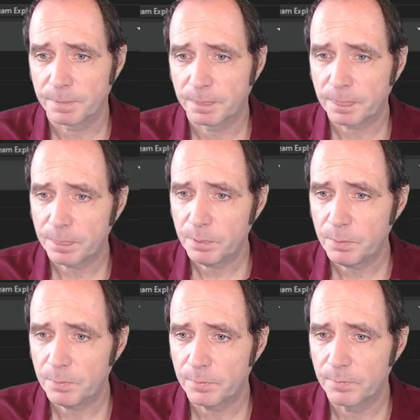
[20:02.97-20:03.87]

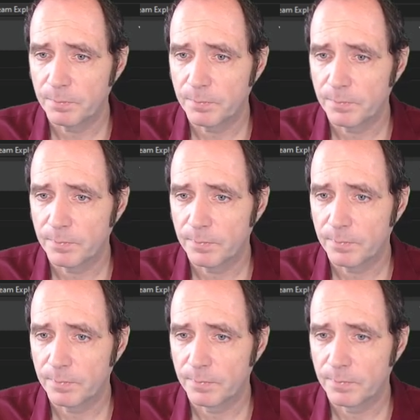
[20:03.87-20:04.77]

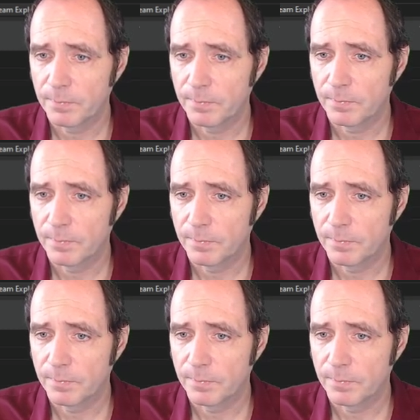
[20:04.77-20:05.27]
Nobody speaks.